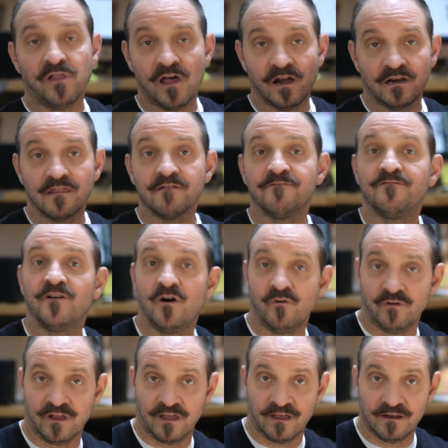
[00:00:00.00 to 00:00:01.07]
plugged the
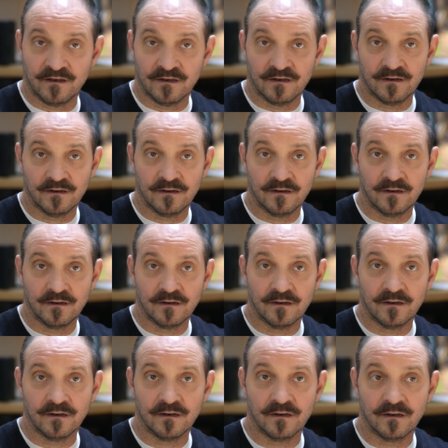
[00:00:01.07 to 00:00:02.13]
phone in,
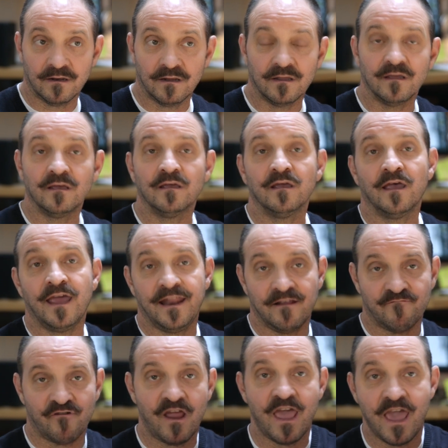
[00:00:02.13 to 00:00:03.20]
and
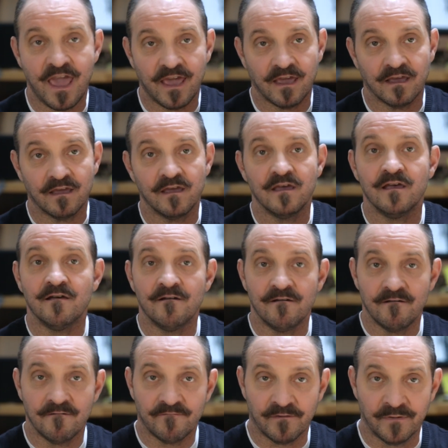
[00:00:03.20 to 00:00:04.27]
it rang
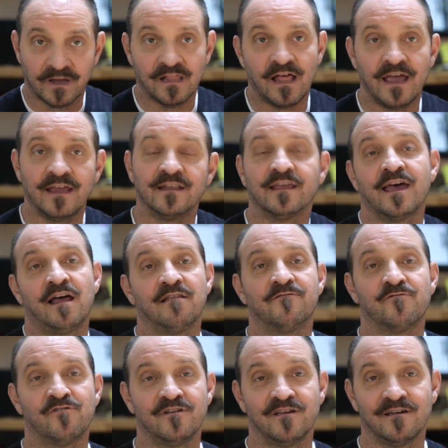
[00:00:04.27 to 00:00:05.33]
from a client in
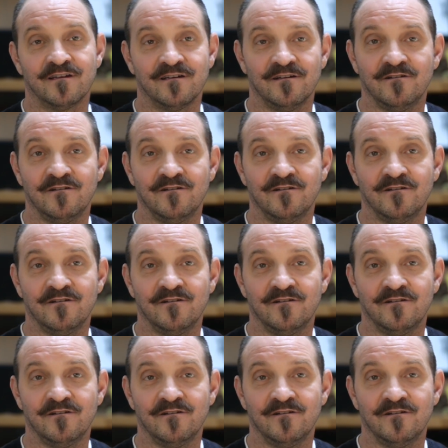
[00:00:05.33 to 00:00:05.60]
California.